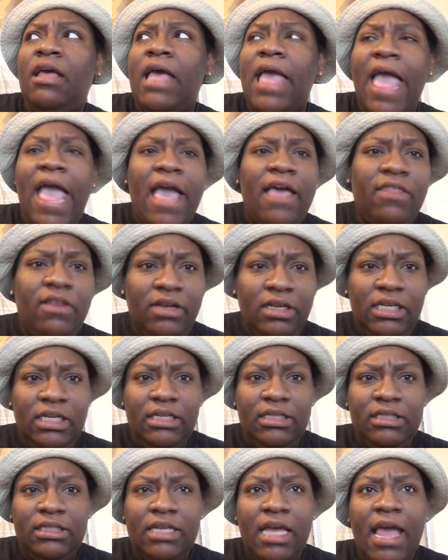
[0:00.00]

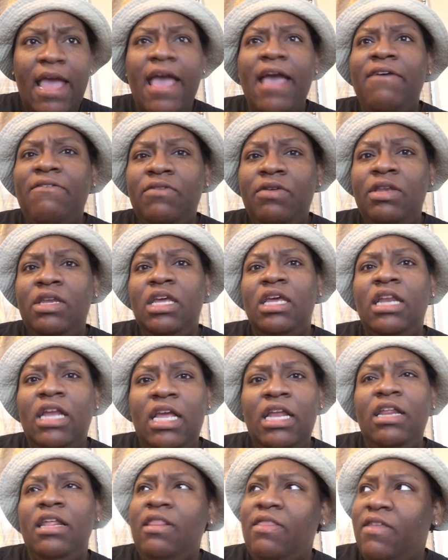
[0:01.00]
athletes haven't did
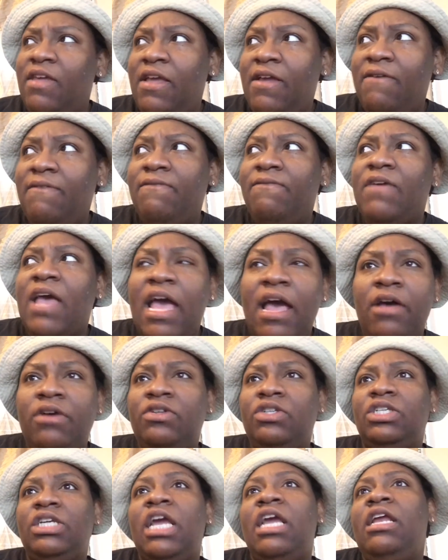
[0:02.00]
anything
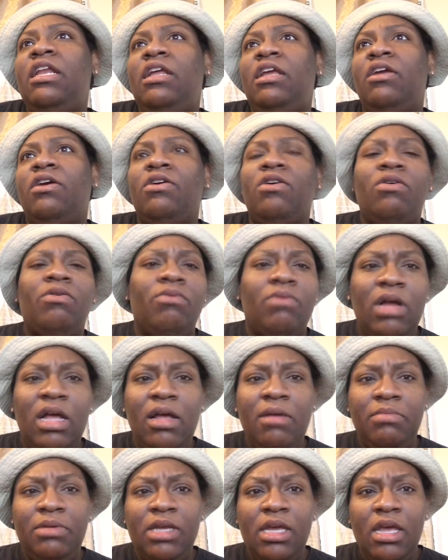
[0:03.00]
foul, shady, or
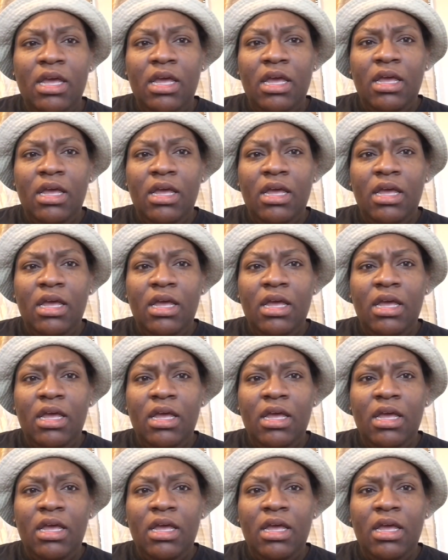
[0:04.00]
corrupt?